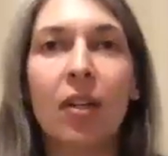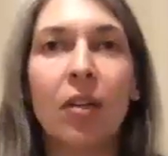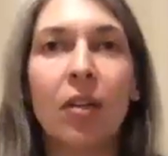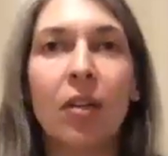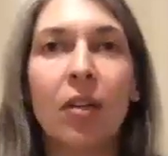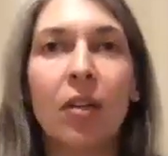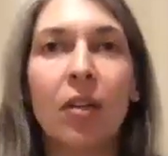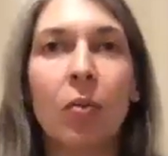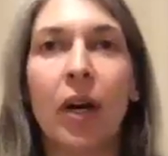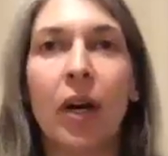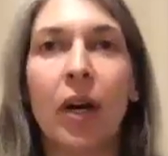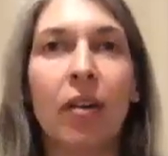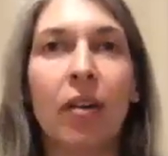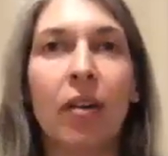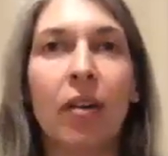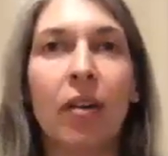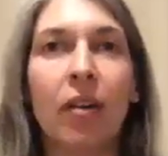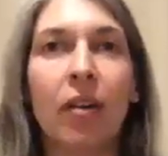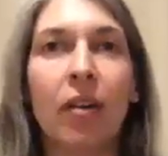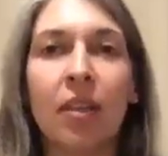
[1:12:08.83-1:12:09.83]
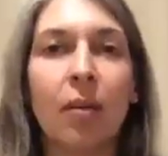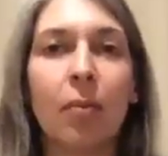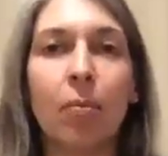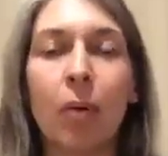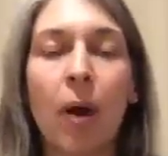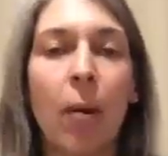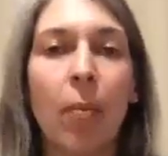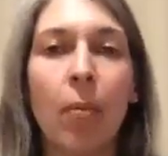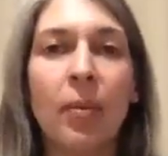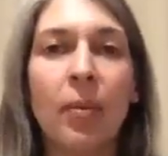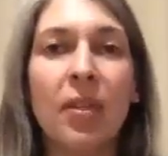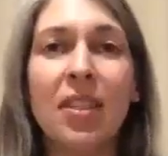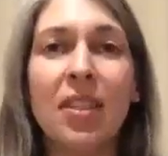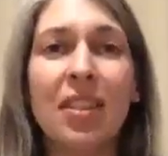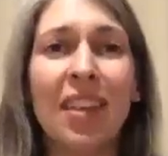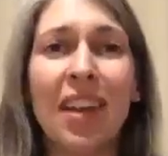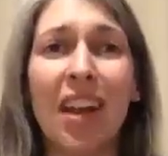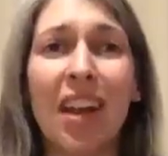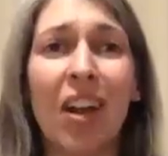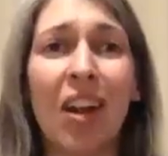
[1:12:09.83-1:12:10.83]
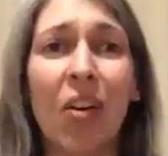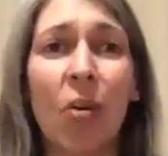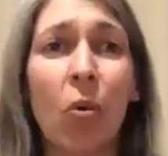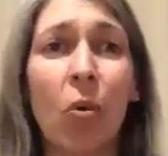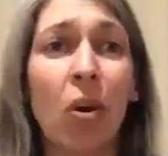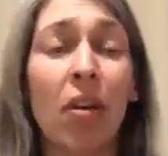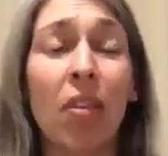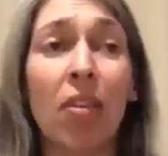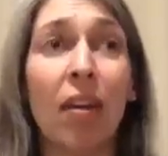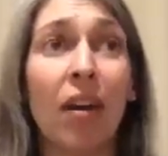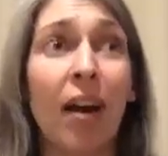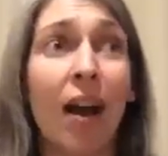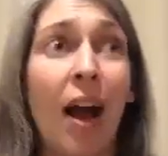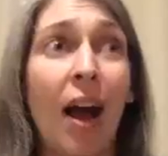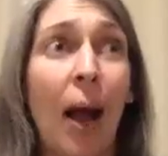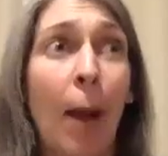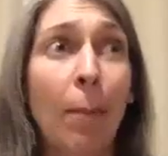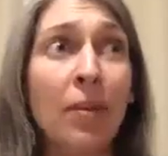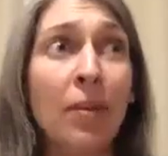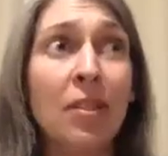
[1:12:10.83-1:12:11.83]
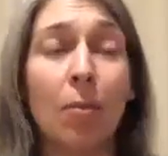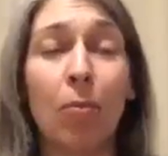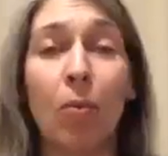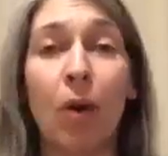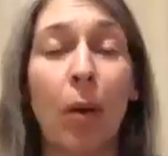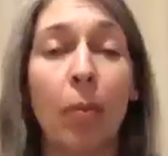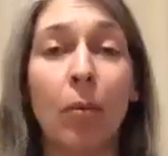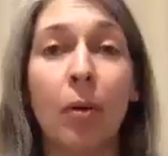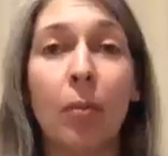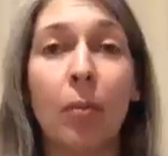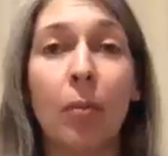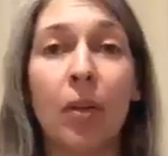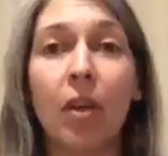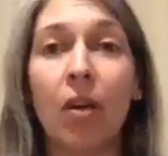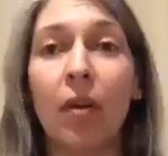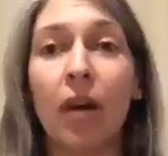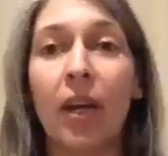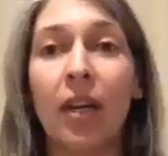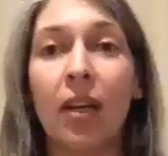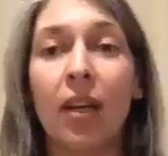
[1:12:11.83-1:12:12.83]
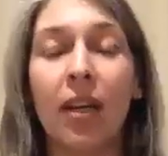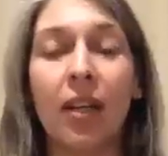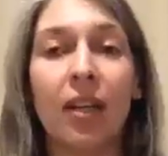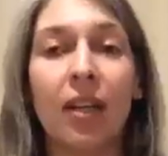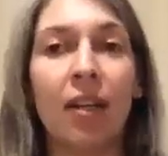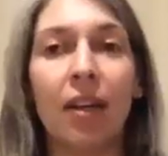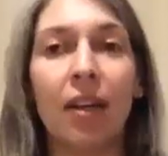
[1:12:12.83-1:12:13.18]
when really the problem isn't there, or the opposite problem. I